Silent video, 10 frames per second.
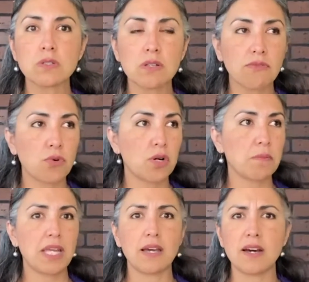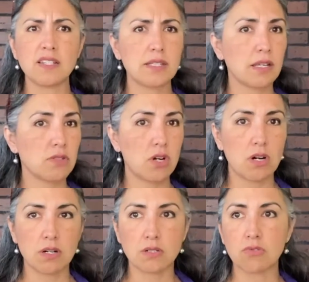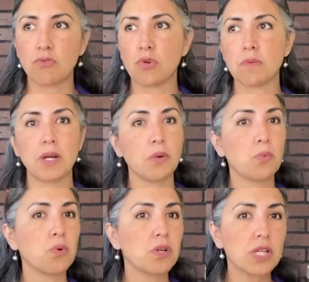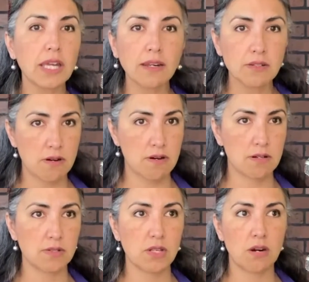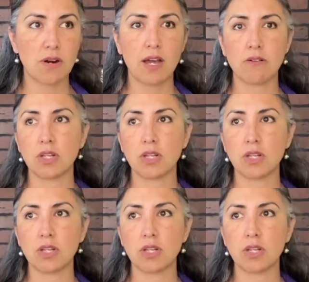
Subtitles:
for my hunting dogs, for my working dogs that are out,